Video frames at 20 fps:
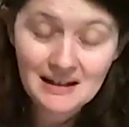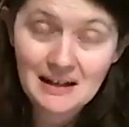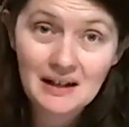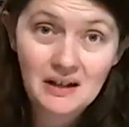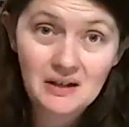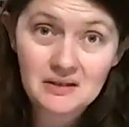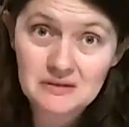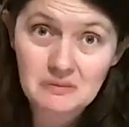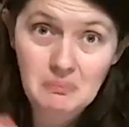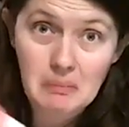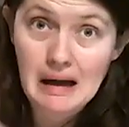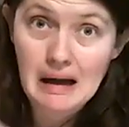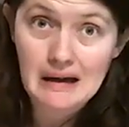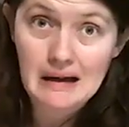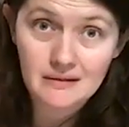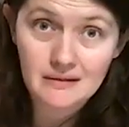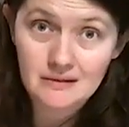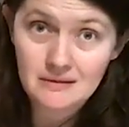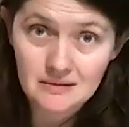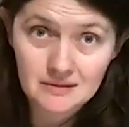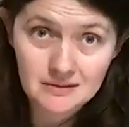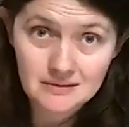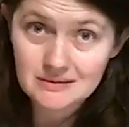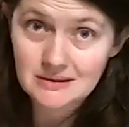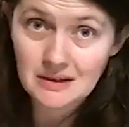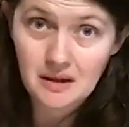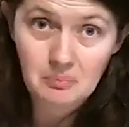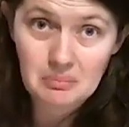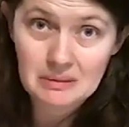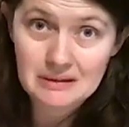here's a bottle,
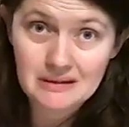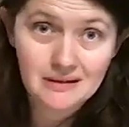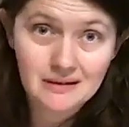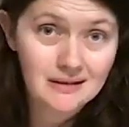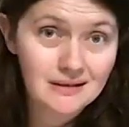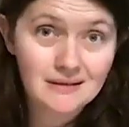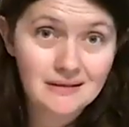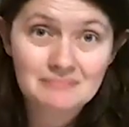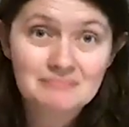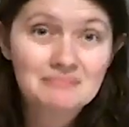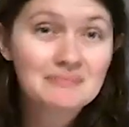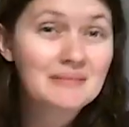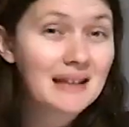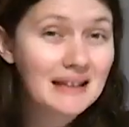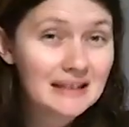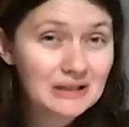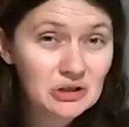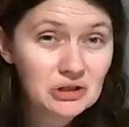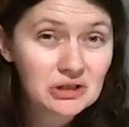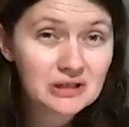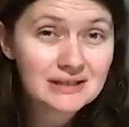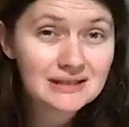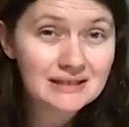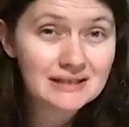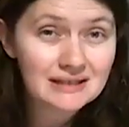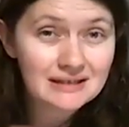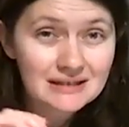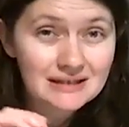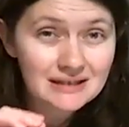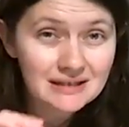dump it in. It's
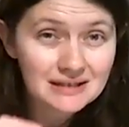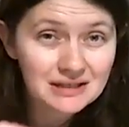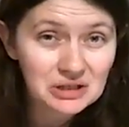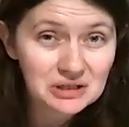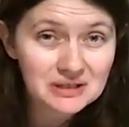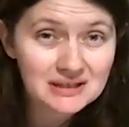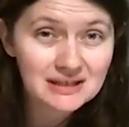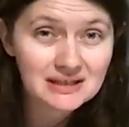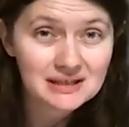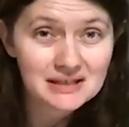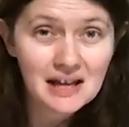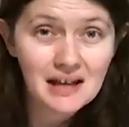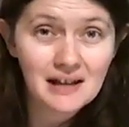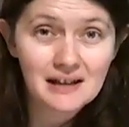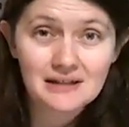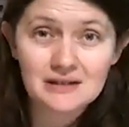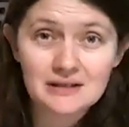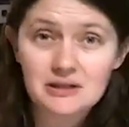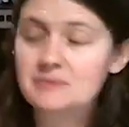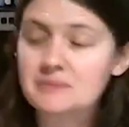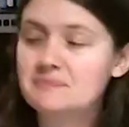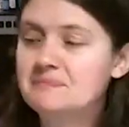just a touch.